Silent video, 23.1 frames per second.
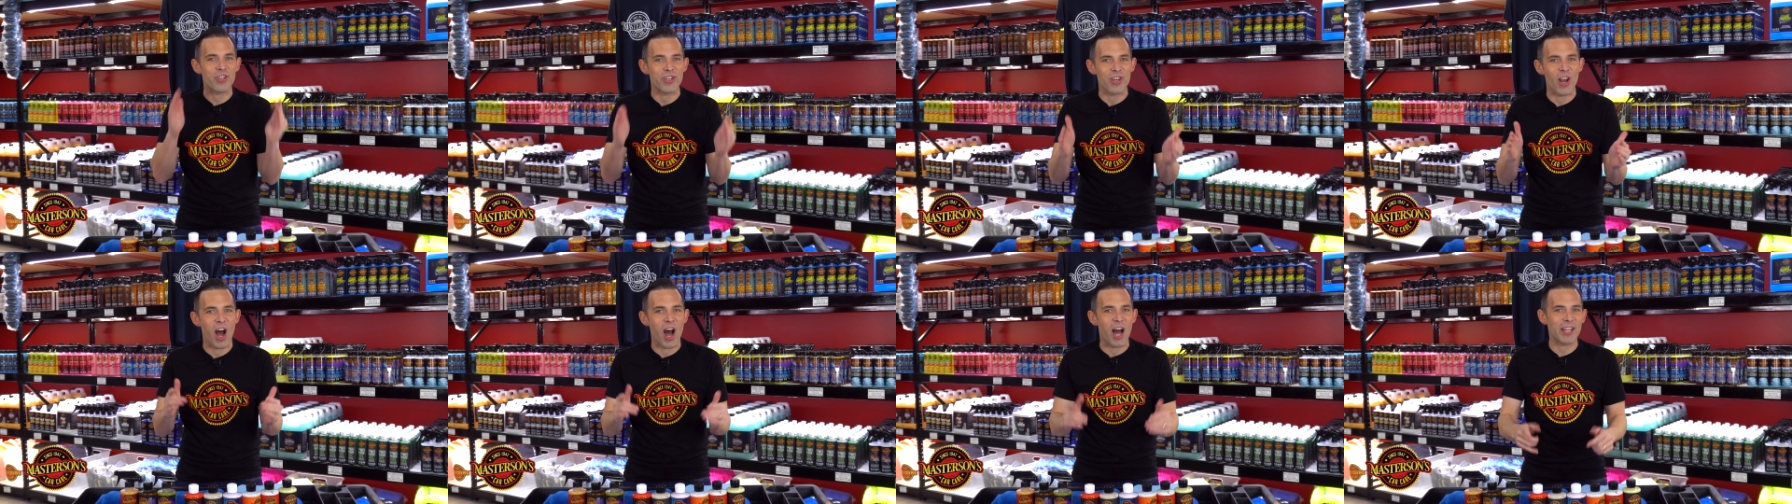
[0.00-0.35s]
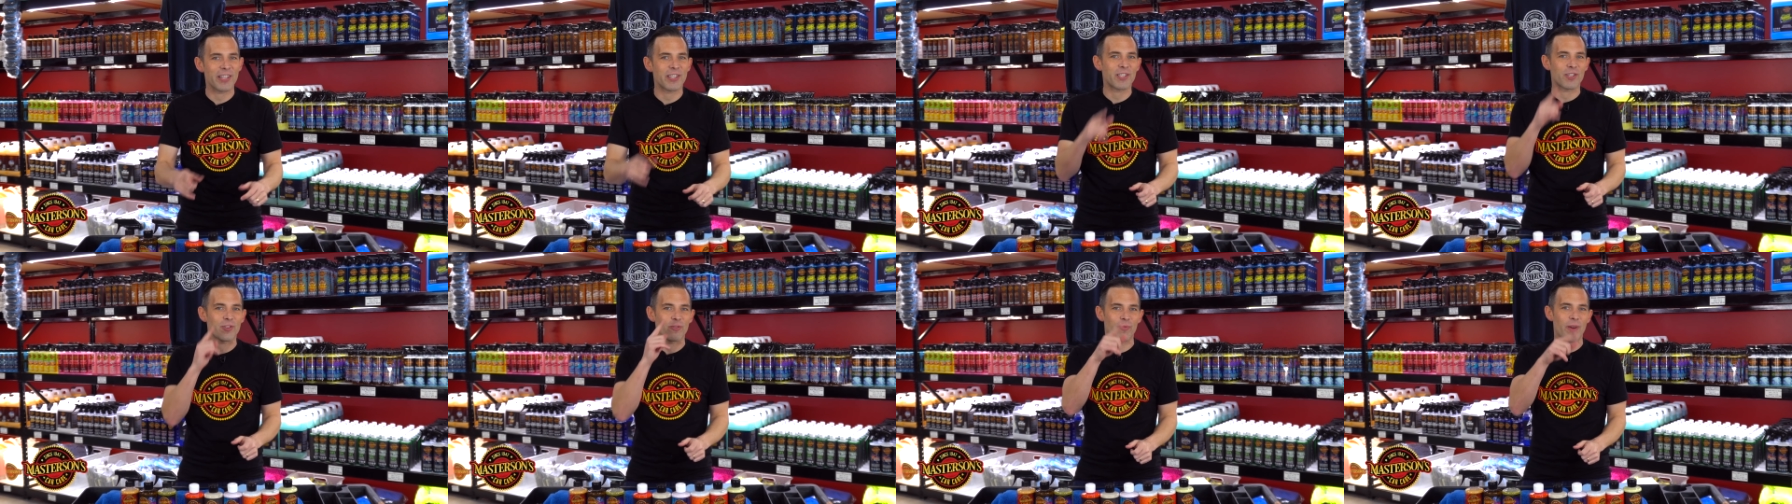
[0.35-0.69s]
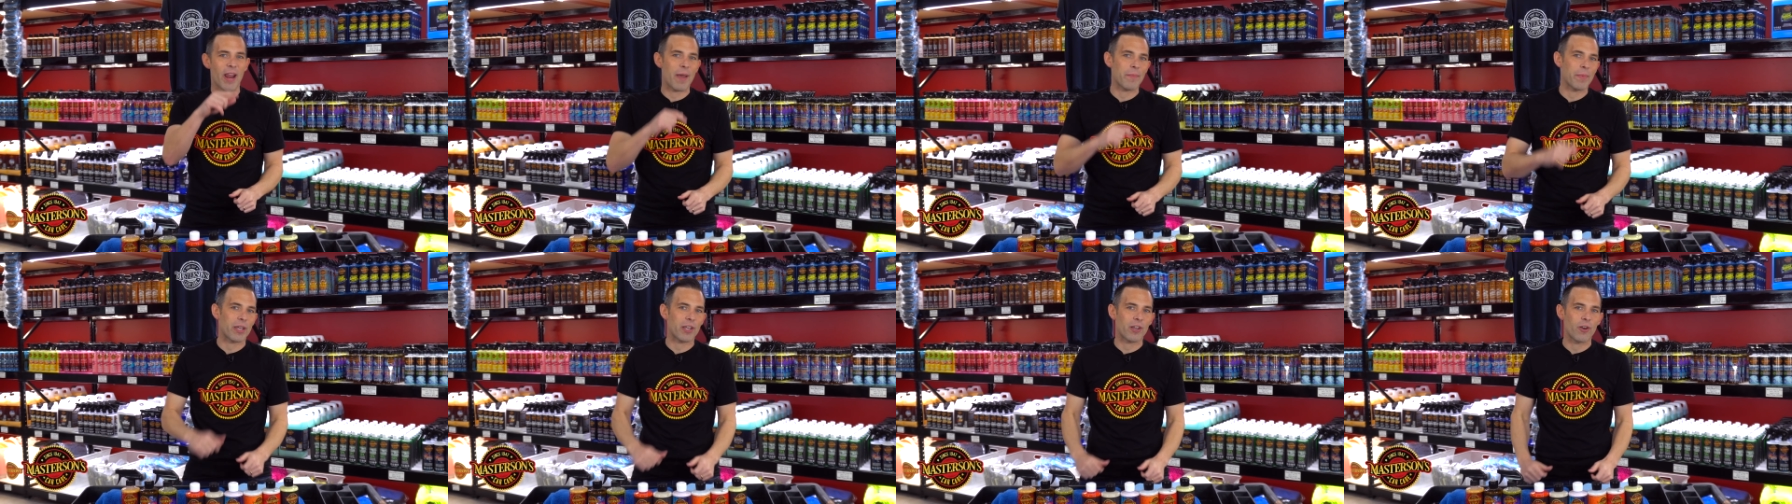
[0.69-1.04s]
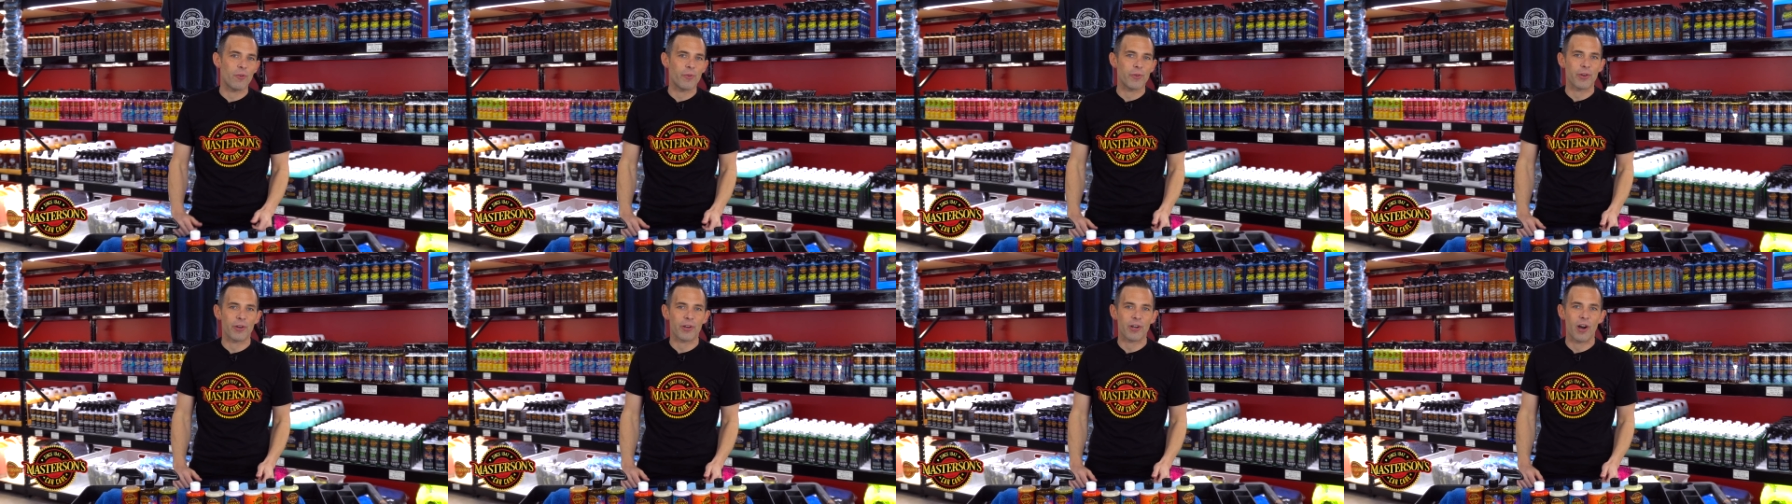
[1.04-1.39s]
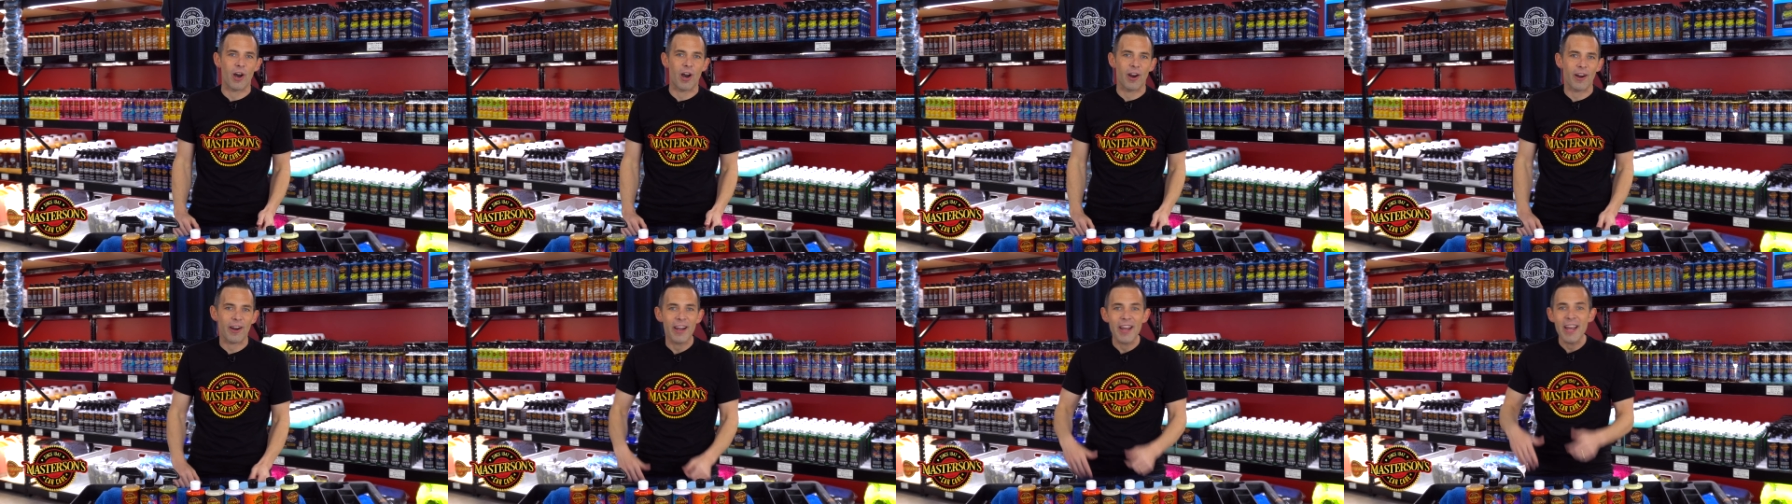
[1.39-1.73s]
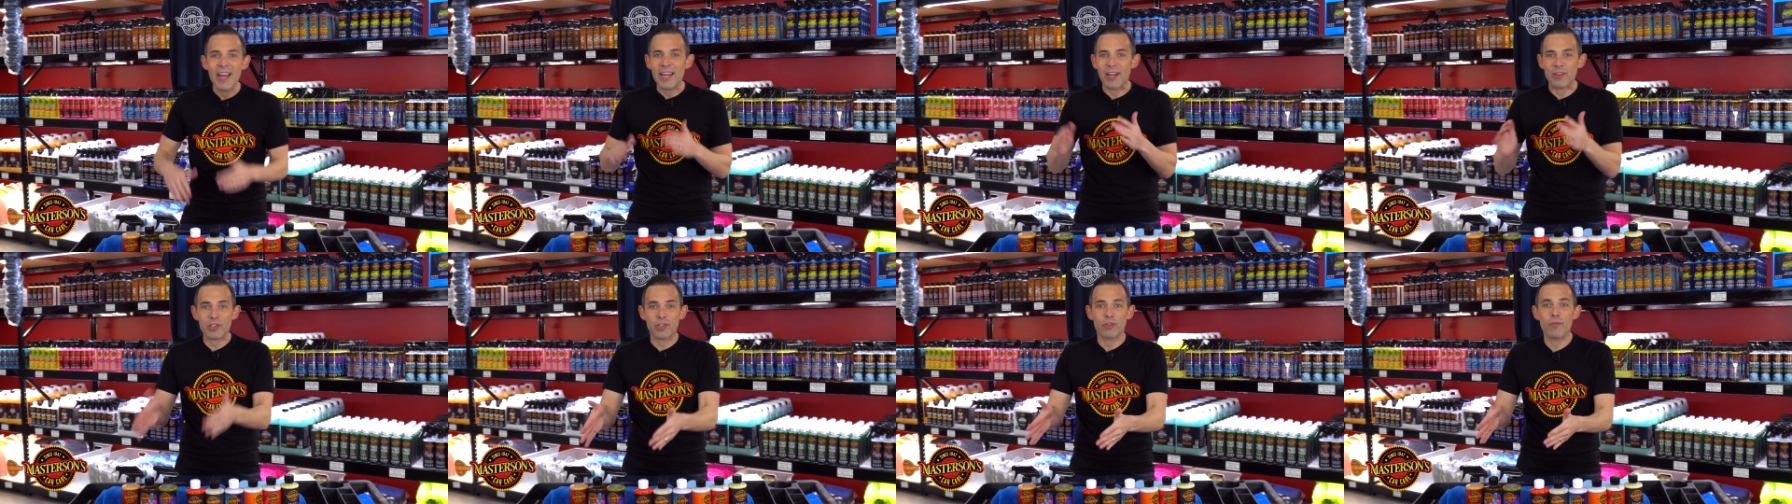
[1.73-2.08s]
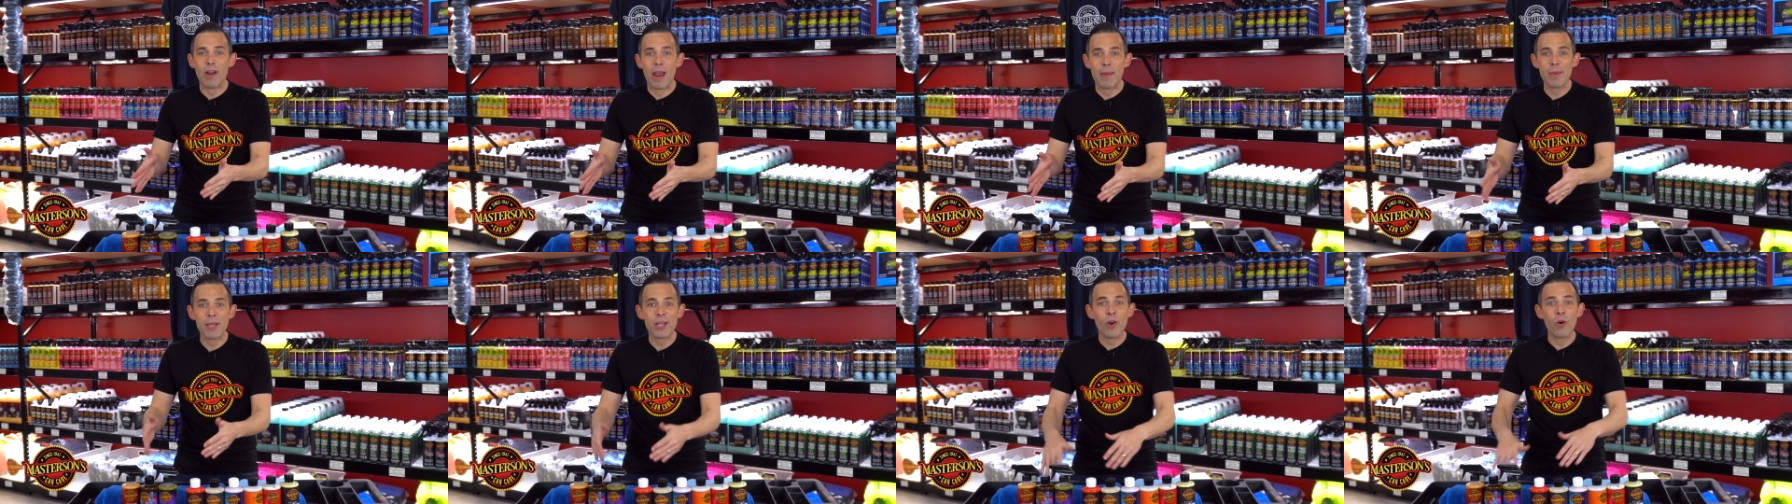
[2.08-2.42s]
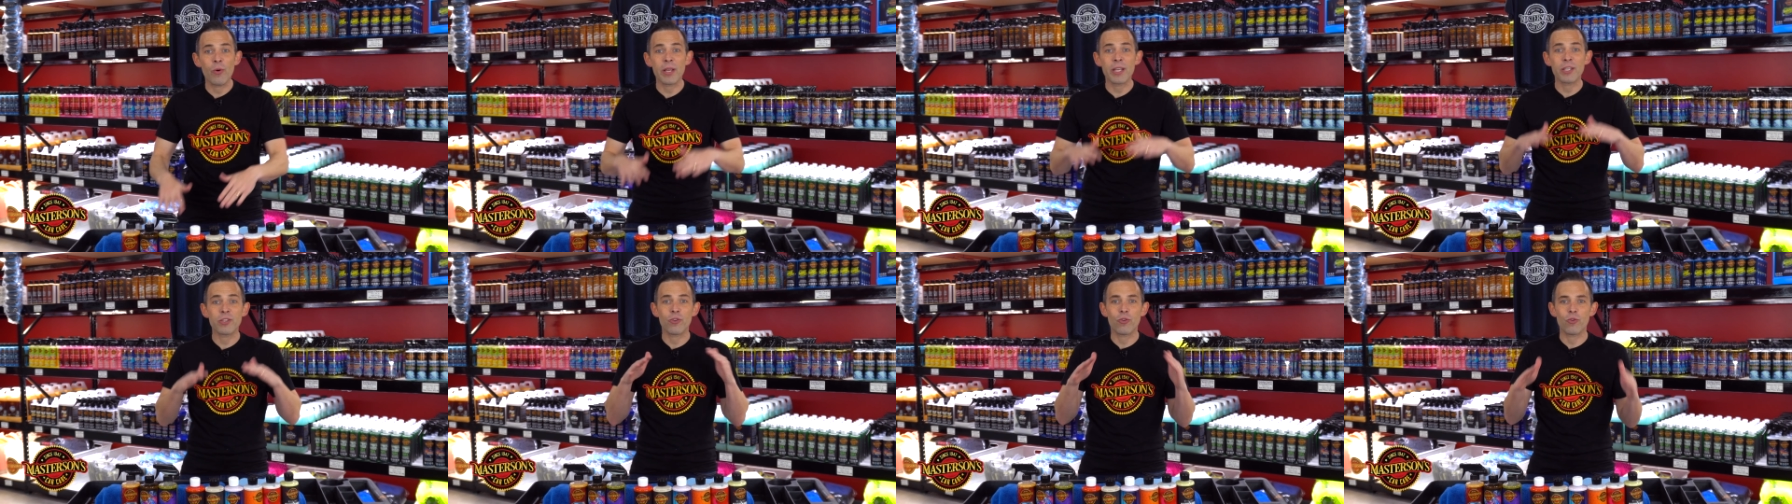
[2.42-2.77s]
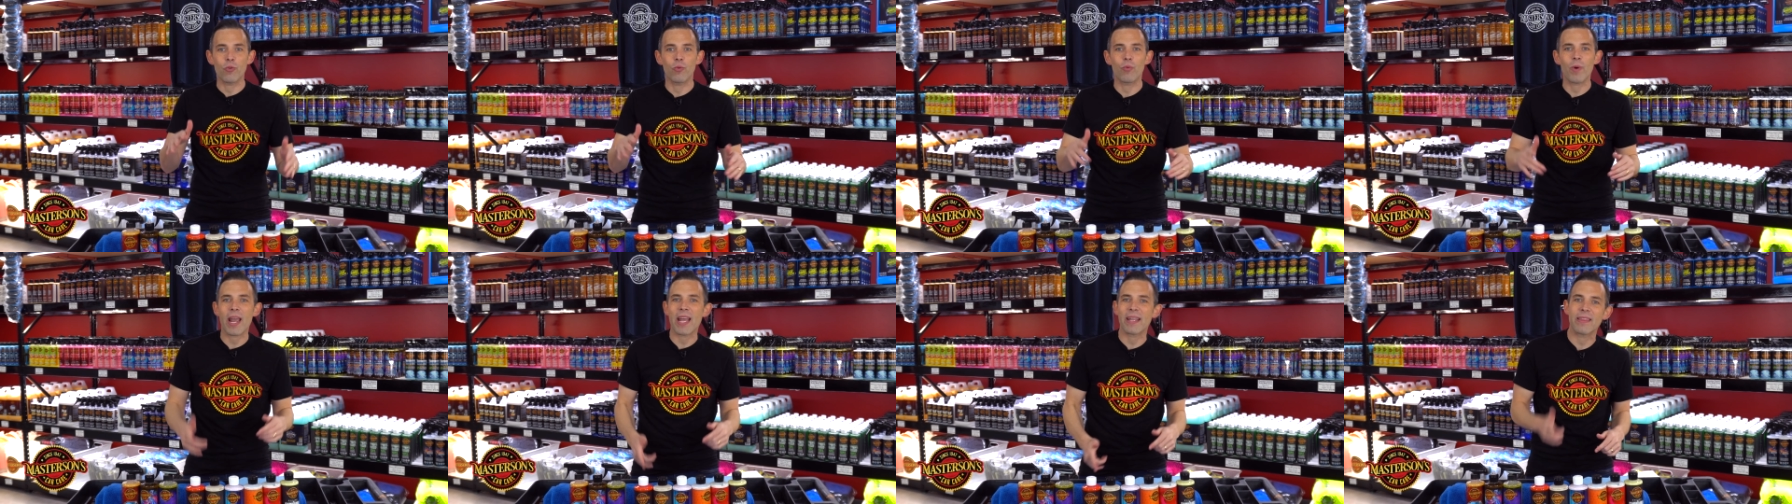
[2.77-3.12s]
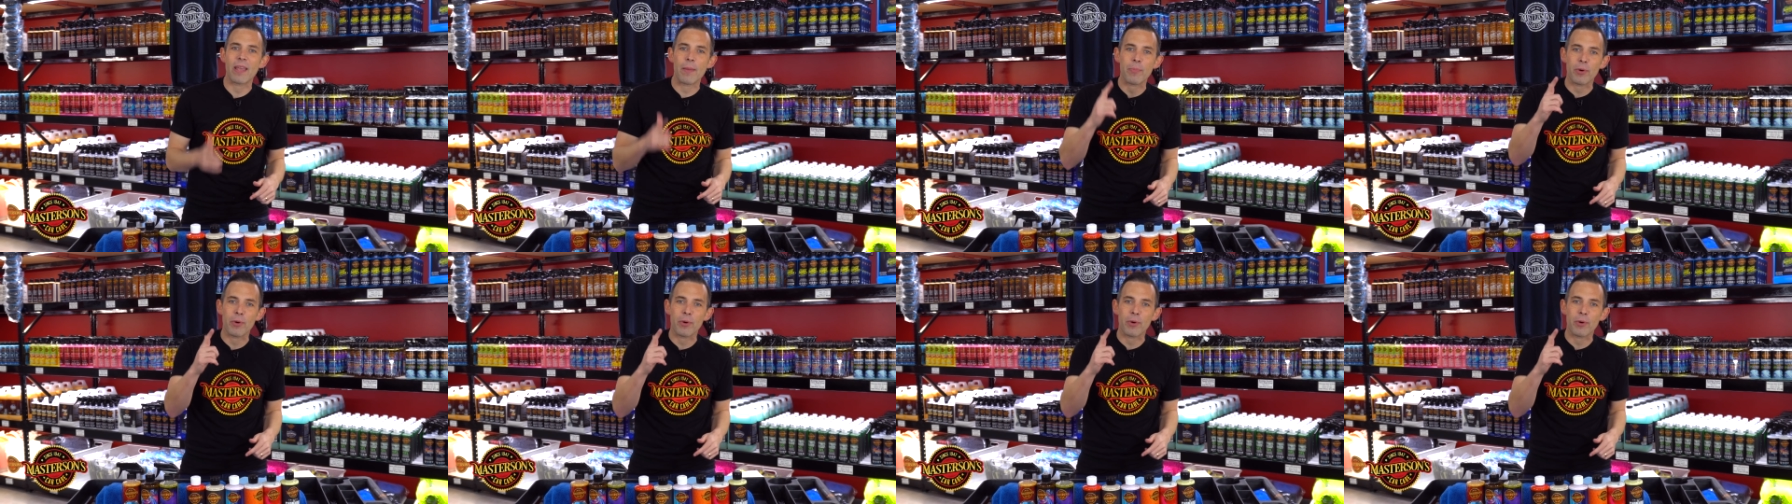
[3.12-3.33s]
not ceramic coat your car. Now, ceramic coatings are great. They